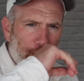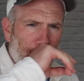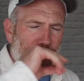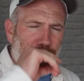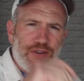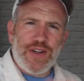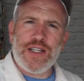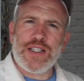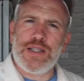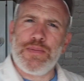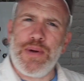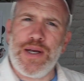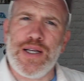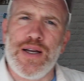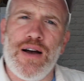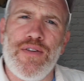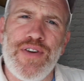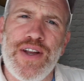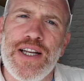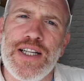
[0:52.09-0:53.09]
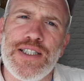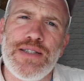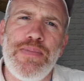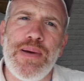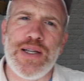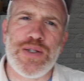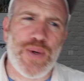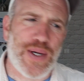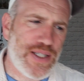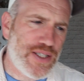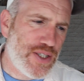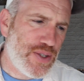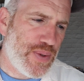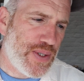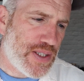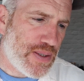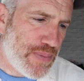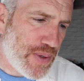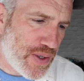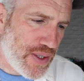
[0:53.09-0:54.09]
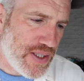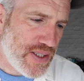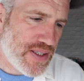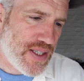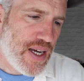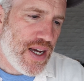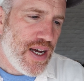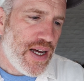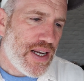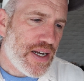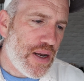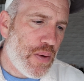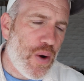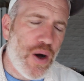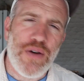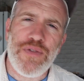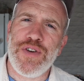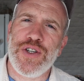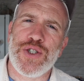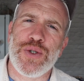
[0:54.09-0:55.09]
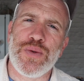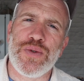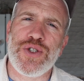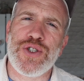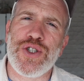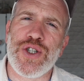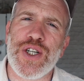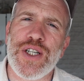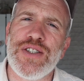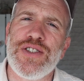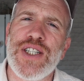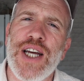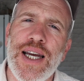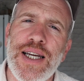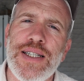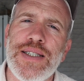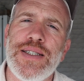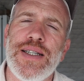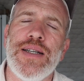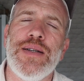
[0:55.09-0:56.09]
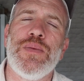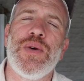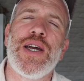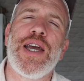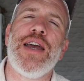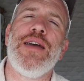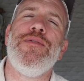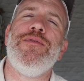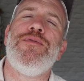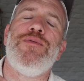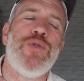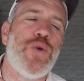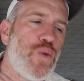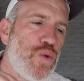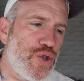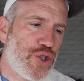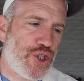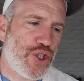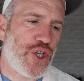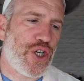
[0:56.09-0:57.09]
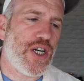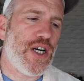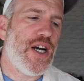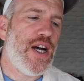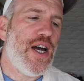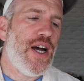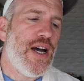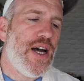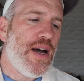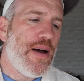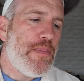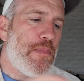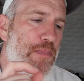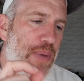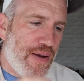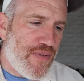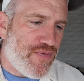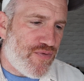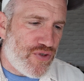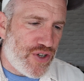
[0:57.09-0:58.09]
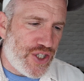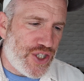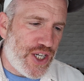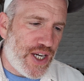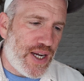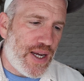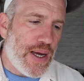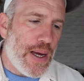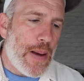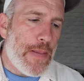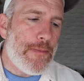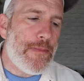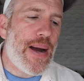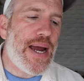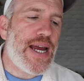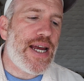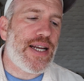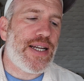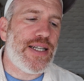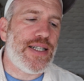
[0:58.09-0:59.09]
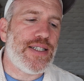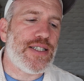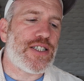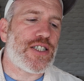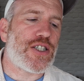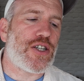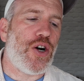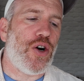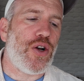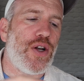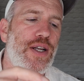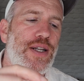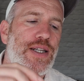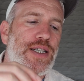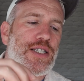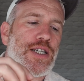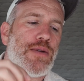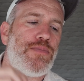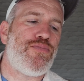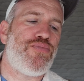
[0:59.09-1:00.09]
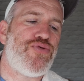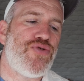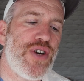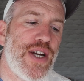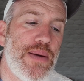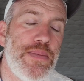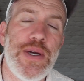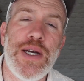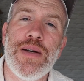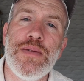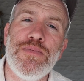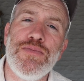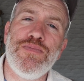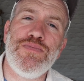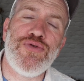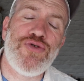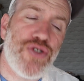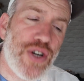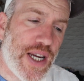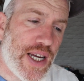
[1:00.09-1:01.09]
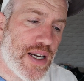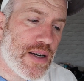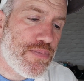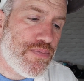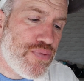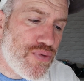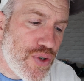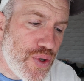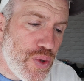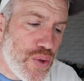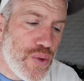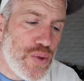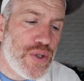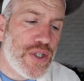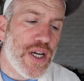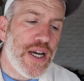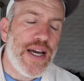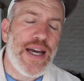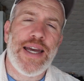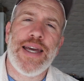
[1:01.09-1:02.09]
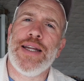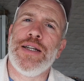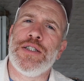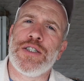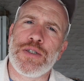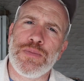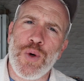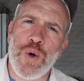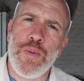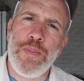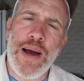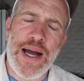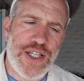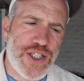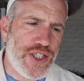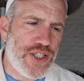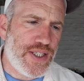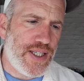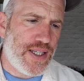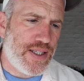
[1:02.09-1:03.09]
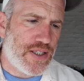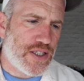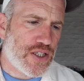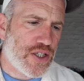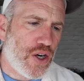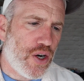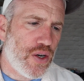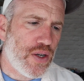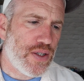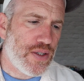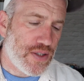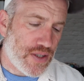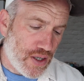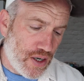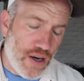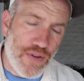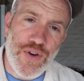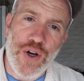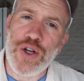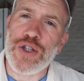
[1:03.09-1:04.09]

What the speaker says: And I think it's the best. I think it's the best way to do it, to be honest. No artificial sugar tasting. We're getting full sugar beverage here, made in Scotland. It's a premium drink brewed in small batches in Scotland. I've